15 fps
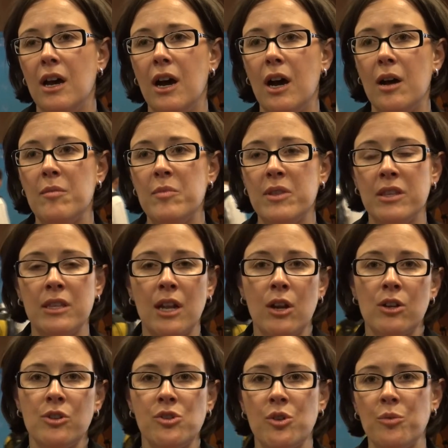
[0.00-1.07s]
but that
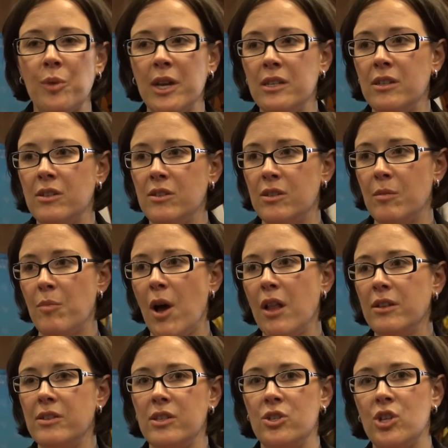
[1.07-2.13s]
also raises some
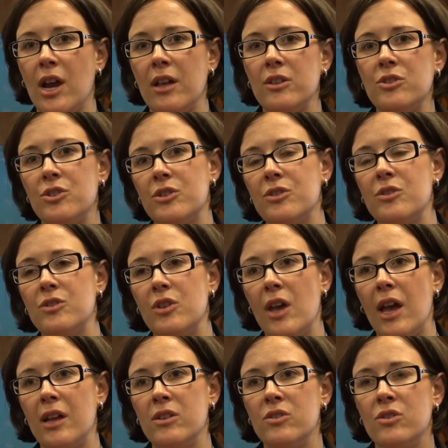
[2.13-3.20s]
policy challenges.
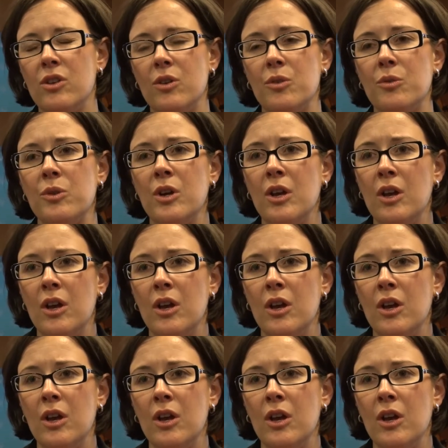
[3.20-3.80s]
And so,